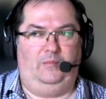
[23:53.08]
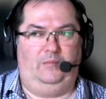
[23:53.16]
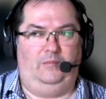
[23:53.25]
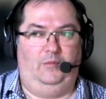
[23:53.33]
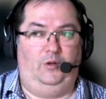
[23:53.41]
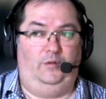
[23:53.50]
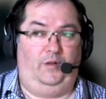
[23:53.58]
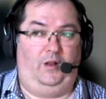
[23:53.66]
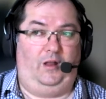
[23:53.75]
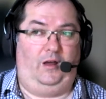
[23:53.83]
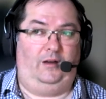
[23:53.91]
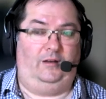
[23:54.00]
move
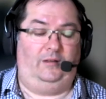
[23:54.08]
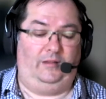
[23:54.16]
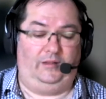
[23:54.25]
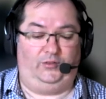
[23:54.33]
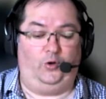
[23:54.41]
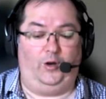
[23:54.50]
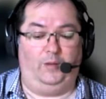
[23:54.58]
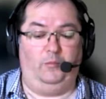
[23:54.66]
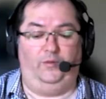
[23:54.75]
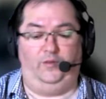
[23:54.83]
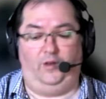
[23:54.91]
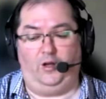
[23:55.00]
along. The story
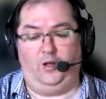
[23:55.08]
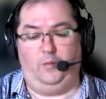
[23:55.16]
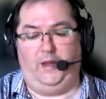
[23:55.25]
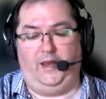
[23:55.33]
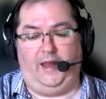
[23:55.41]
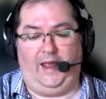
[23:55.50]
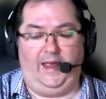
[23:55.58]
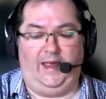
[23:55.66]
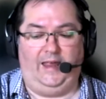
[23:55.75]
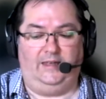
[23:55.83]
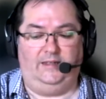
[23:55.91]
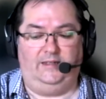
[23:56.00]
moves along a bit,
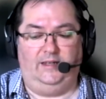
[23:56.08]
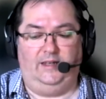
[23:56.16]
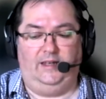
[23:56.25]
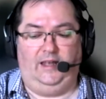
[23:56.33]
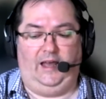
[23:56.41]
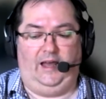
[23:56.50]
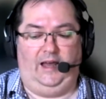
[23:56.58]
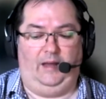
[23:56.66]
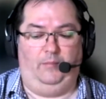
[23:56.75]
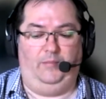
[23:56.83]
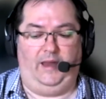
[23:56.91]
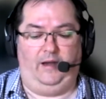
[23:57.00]
and
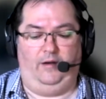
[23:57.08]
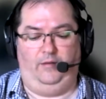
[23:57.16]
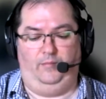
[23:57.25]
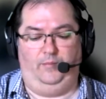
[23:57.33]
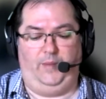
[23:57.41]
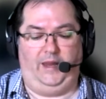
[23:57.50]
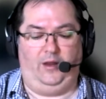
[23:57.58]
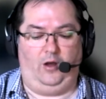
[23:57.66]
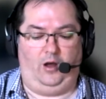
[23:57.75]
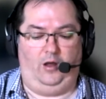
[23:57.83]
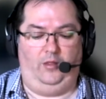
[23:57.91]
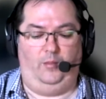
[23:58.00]
um, they're being
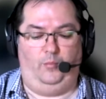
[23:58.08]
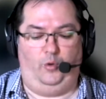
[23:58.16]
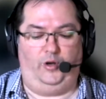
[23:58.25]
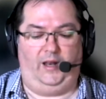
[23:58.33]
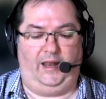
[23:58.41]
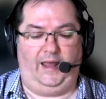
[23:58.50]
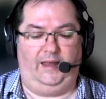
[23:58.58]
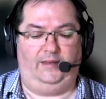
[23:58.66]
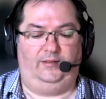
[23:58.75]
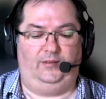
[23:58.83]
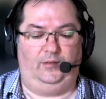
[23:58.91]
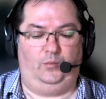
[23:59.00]
on the
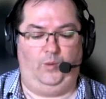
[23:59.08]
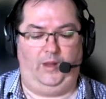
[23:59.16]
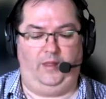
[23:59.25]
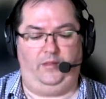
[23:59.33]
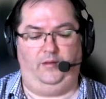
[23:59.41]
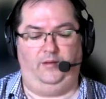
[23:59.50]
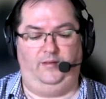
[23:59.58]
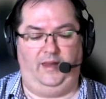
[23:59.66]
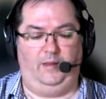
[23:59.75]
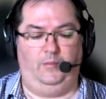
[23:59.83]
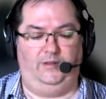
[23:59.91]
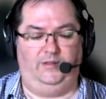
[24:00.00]
borderlands with
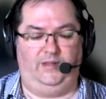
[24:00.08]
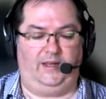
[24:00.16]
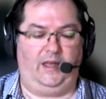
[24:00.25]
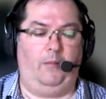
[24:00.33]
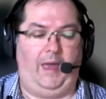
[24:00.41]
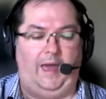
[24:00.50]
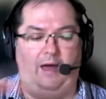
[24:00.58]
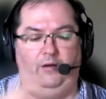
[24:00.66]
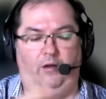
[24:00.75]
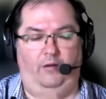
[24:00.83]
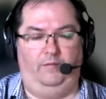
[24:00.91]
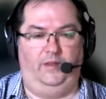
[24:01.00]
demons that come
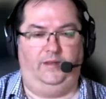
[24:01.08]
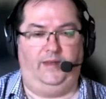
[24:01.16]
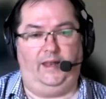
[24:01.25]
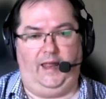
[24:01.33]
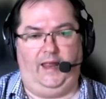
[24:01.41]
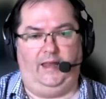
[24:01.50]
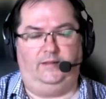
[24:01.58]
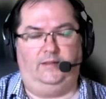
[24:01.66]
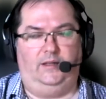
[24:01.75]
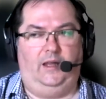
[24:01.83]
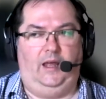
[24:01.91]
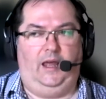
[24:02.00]
out of the Deadlands.
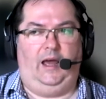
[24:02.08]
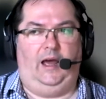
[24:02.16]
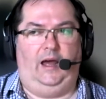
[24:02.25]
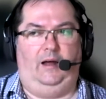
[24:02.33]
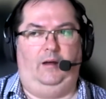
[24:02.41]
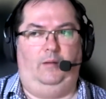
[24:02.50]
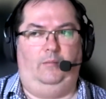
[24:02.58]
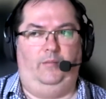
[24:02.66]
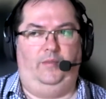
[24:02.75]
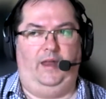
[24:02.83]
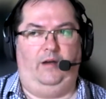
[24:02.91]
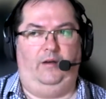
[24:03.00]
Mm.
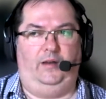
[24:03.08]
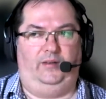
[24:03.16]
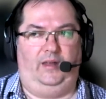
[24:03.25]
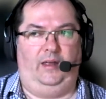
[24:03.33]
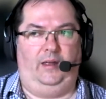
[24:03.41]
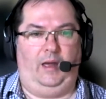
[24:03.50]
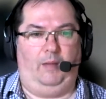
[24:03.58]
Um, there is a, a